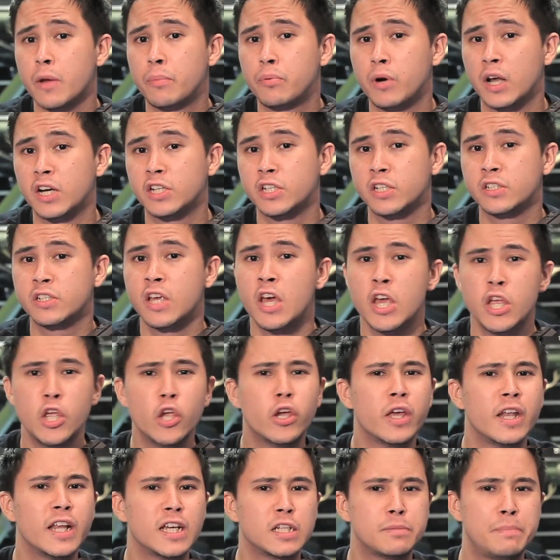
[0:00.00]
pressures, you
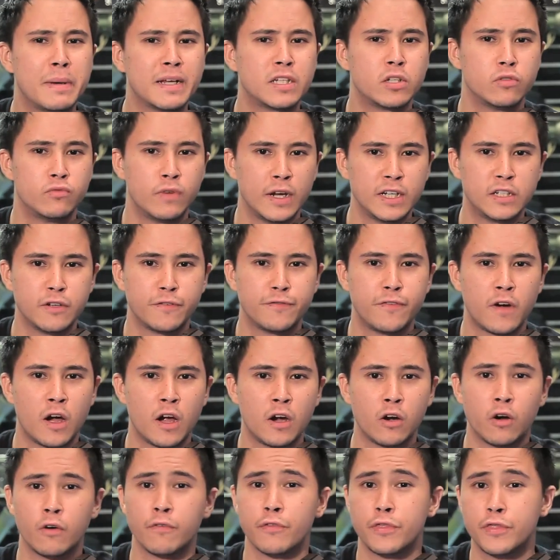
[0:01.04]
can expect a rate of
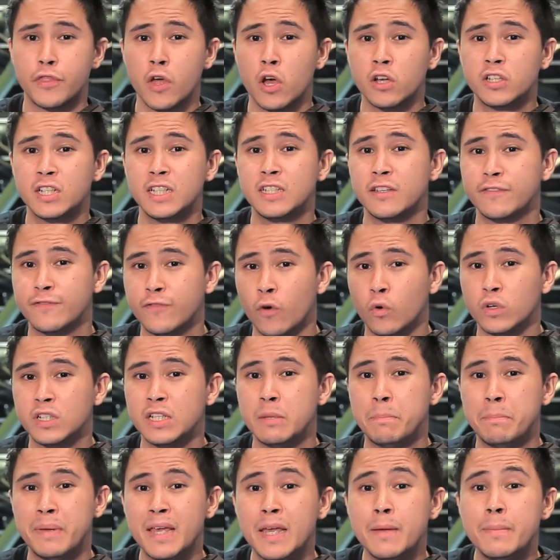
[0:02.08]
fire of 30 to
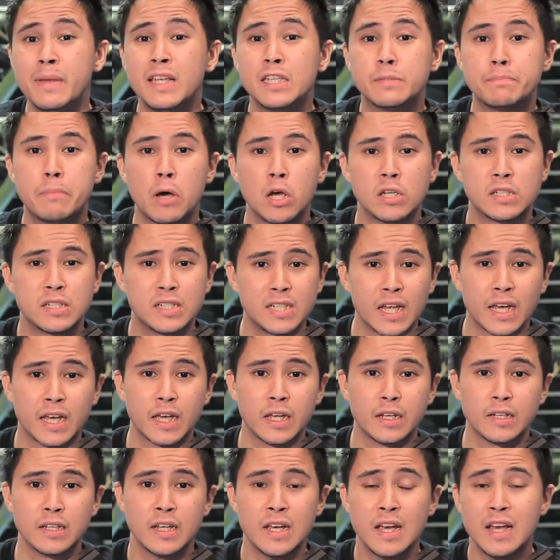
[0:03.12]
40 BBs per
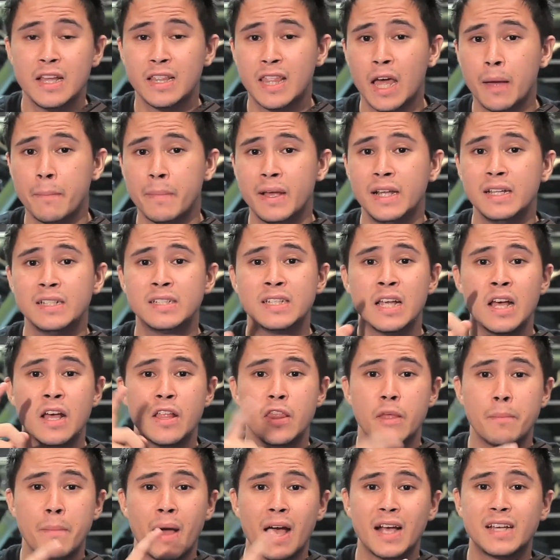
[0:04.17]
second. That means
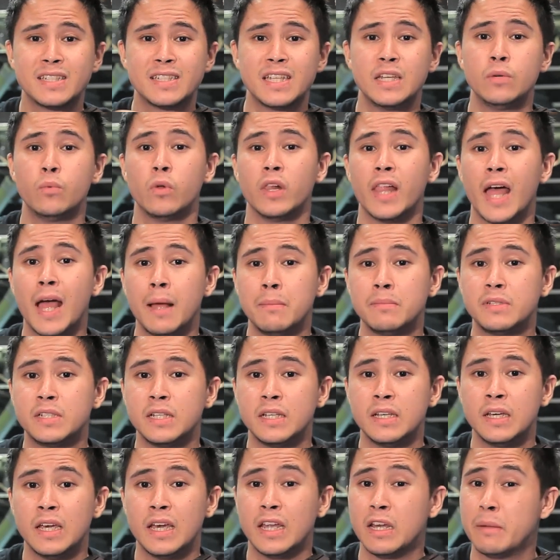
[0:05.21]
the magazine will
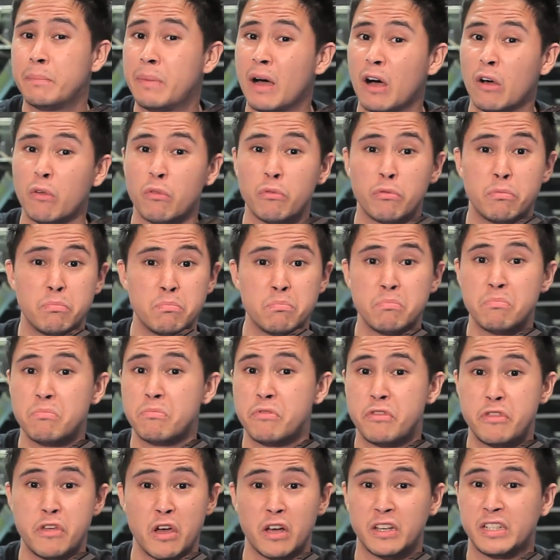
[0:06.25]
empty in about
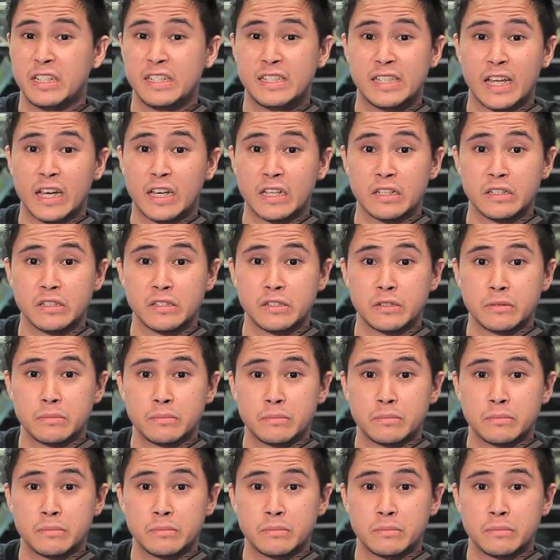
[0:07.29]
30 seconds.